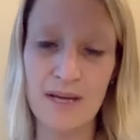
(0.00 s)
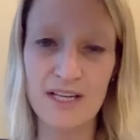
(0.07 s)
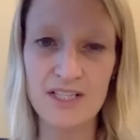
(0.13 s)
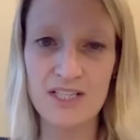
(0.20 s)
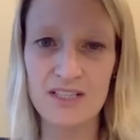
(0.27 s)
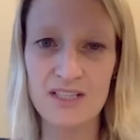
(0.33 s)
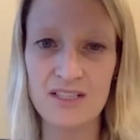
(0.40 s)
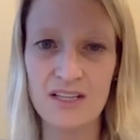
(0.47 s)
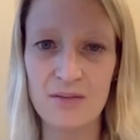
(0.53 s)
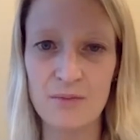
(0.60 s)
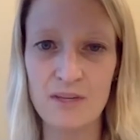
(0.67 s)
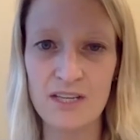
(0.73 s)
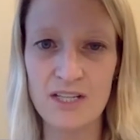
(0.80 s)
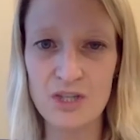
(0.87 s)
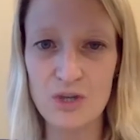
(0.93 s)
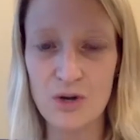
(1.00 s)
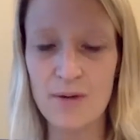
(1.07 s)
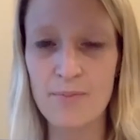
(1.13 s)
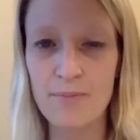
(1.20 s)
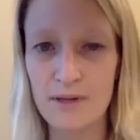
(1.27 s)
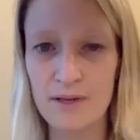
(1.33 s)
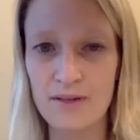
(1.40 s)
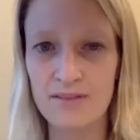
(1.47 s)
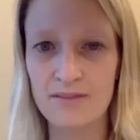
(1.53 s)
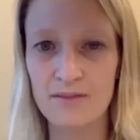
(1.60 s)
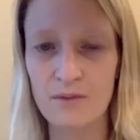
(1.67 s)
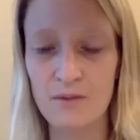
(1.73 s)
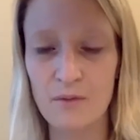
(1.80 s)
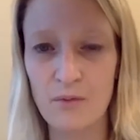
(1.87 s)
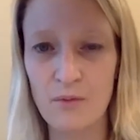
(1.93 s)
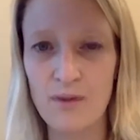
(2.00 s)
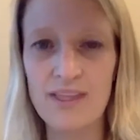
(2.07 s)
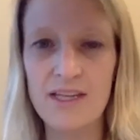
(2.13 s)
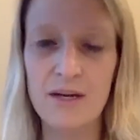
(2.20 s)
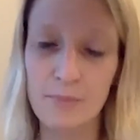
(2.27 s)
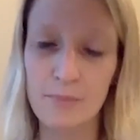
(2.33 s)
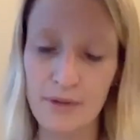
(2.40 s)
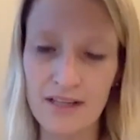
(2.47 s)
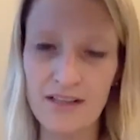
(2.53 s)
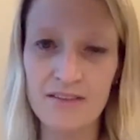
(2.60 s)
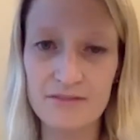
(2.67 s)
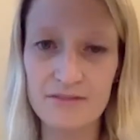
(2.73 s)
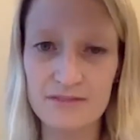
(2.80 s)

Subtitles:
patient and when they show up and what they complain of?